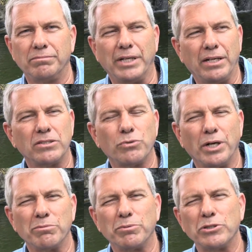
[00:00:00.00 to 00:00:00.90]
That is what
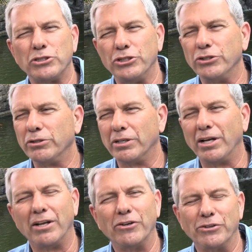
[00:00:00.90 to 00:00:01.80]
I'm supposed to do,
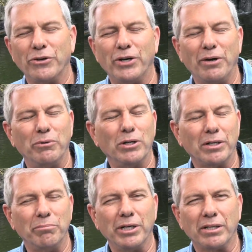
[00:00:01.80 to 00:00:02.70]
although I will
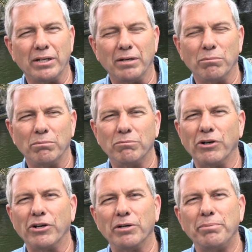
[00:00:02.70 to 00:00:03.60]
admit that I'm a
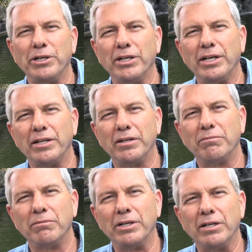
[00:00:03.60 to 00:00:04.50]
very opinionated
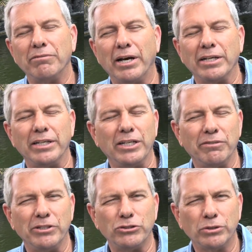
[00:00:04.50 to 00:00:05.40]

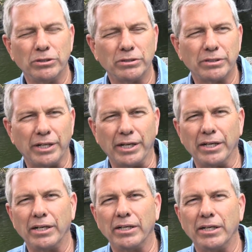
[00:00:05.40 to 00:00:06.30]
individual,
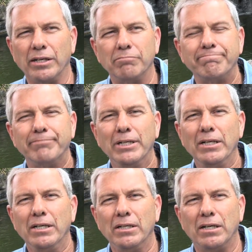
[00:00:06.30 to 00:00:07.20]
and
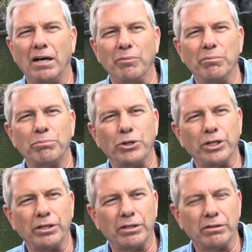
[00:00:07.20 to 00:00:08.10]
I've been
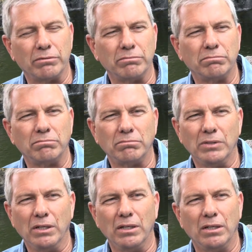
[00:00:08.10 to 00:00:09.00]
putting in
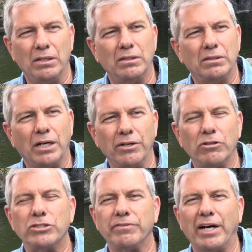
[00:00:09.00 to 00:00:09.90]

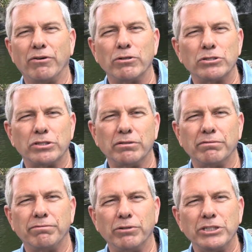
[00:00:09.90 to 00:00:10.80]
hundreds of hours of
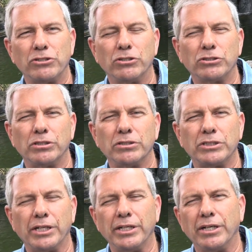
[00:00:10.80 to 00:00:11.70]
research and
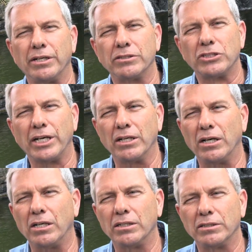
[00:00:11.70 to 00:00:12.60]
study on state
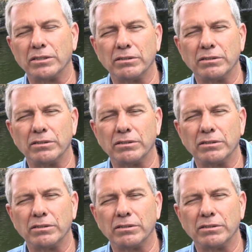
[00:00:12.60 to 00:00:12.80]
law and